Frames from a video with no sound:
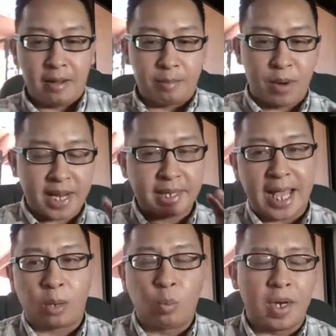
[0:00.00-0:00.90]
breaking
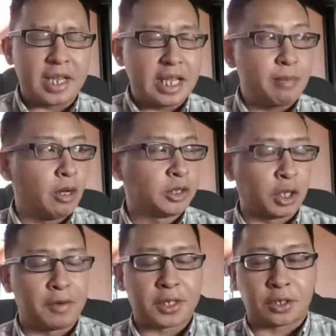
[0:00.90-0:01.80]
down what email
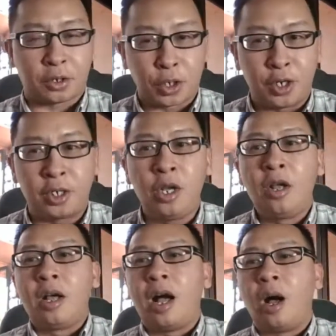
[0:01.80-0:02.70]
services are good,
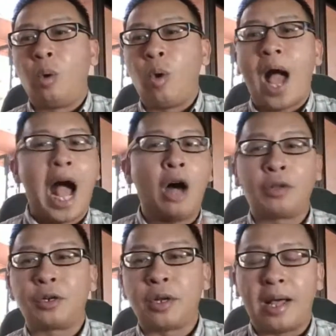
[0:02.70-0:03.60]

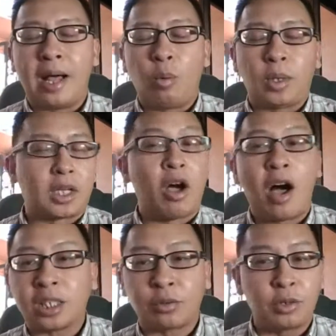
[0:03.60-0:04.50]
what the
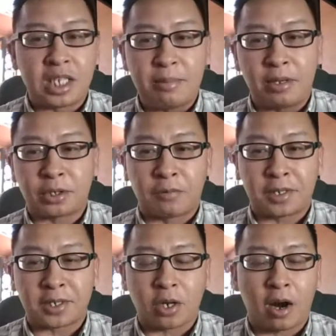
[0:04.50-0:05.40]
cost for those email
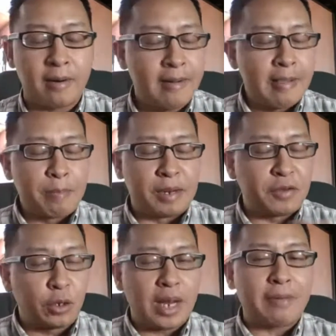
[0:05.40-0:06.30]
services are. But if you
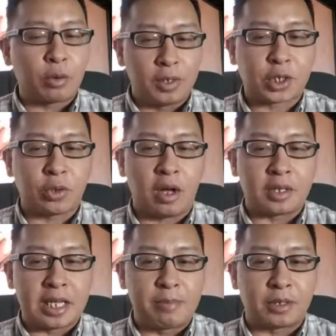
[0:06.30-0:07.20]
don't have a really
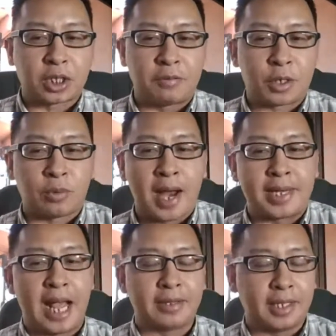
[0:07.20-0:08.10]
strong email service right
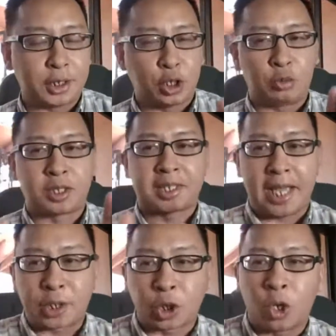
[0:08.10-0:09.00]
now that lets you
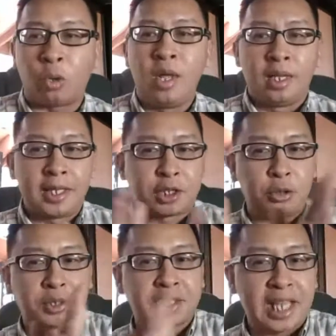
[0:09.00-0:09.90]
schedule, lets you
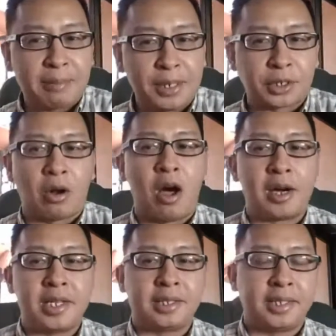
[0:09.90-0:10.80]
segment your
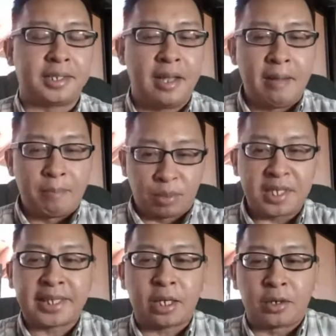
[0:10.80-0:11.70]
audiences, please
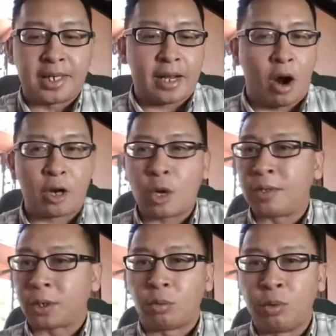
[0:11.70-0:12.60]
take a look at that article.
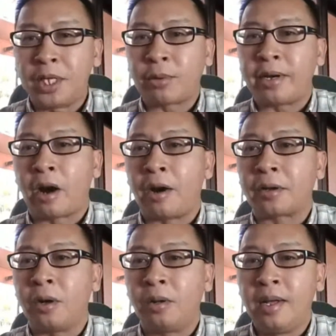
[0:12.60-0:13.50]
It's a really great
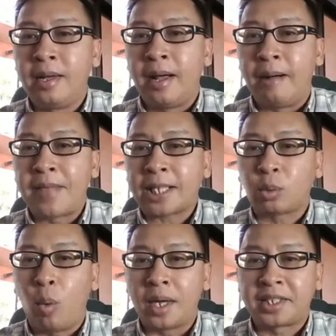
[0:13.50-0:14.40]
article. That's
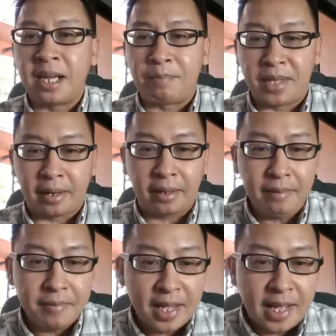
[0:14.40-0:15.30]
one tip there.
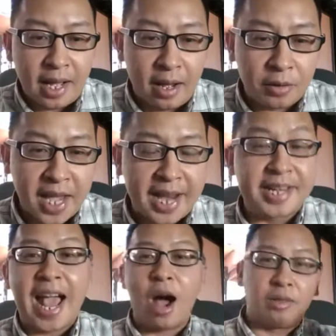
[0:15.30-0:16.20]
Okay,
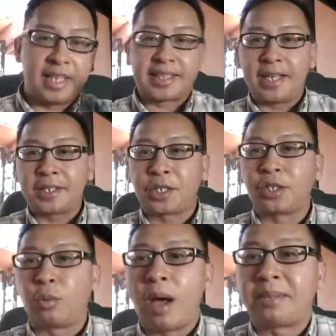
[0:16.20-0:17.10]
now let's get into
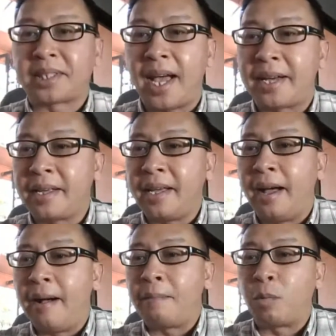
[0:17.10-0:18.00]
the website.
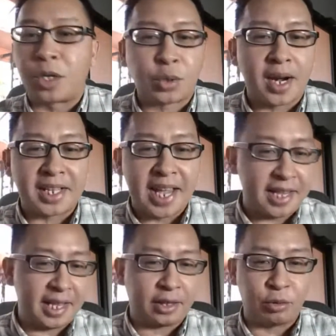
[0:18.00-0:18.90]
We're trying to
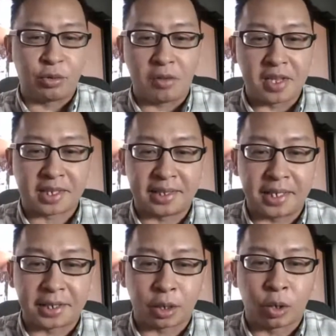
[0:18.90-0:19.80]
hit through all these
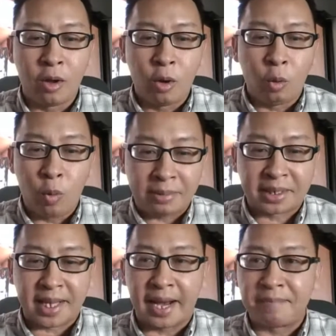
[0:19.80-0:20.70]
things here.
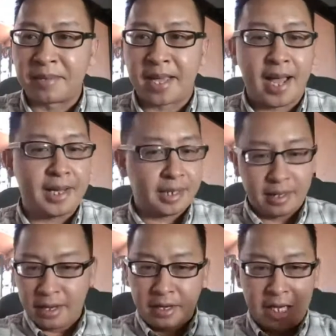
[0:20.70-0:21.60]
website. Guys,
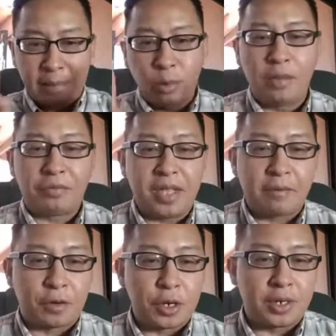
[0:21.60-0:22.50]
number one thing
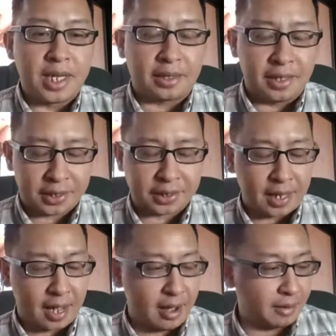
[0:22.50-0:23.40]
for you to hit this
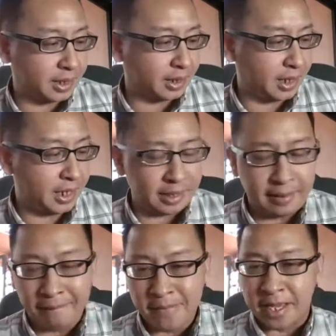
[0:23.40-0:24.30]

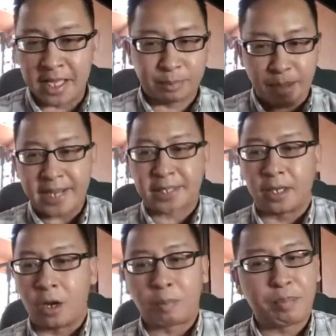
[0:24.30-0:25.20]
season is page
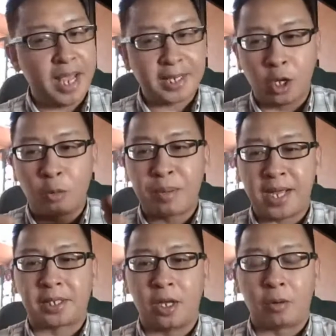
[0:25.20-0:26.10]
load, page load,
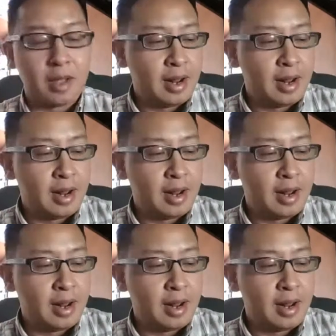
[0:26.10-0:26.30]
page load.